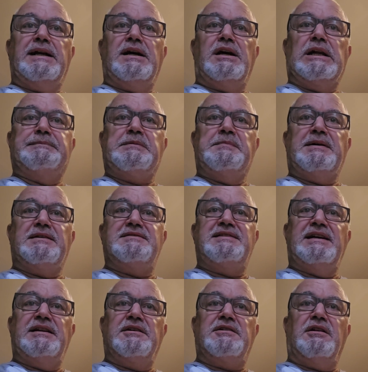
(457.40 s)
got up about
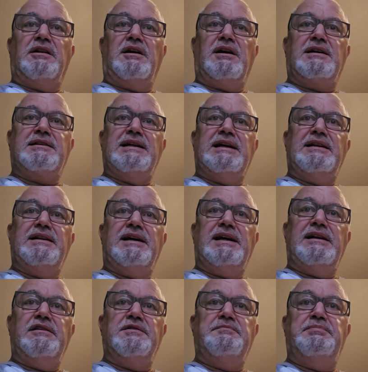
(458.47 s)
10 o'clock that
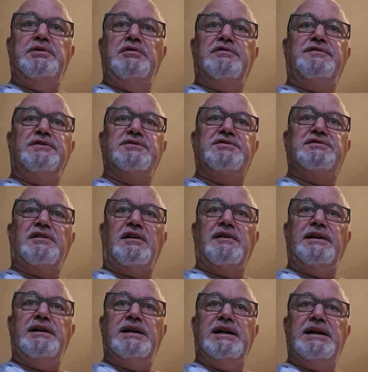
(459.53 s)
night, and it was a beautiful
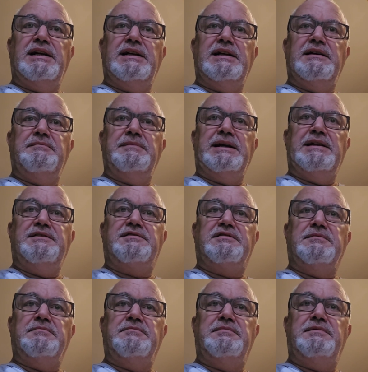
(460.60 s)
starry night. I made
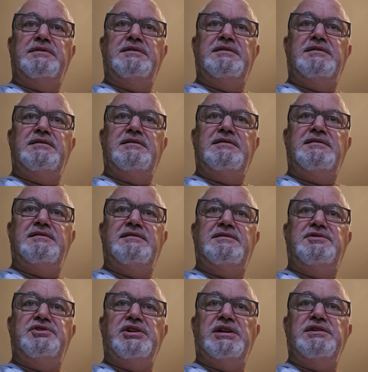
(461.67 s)
some
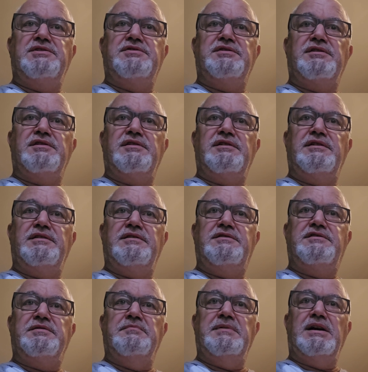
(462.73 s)
ginger
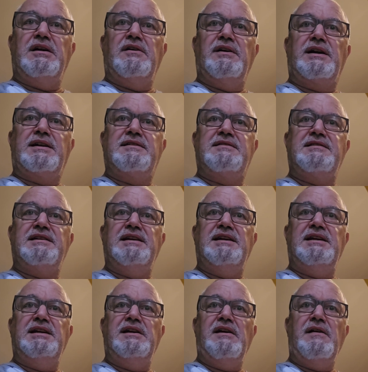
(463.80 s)
and turmeric
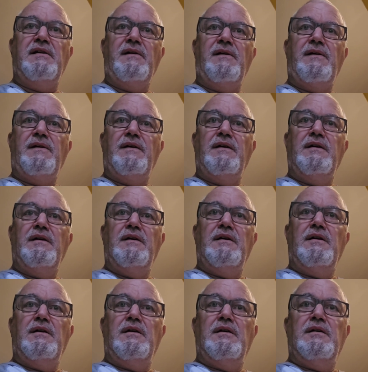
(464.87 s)
tea,
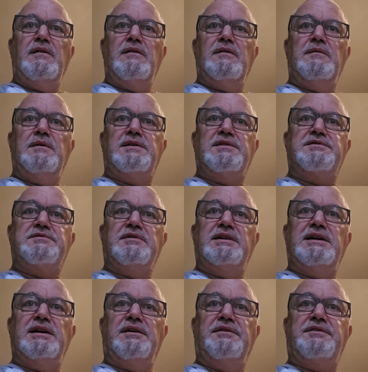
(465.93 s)
which was
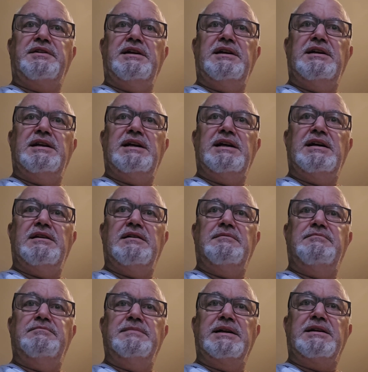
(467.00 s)
really healthy, and I had
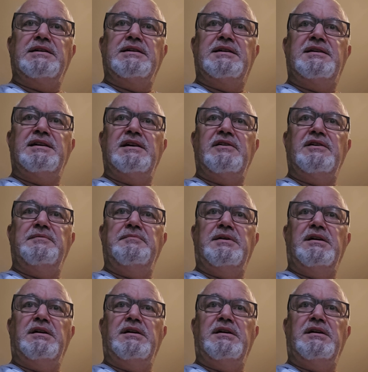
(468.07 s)
a carrot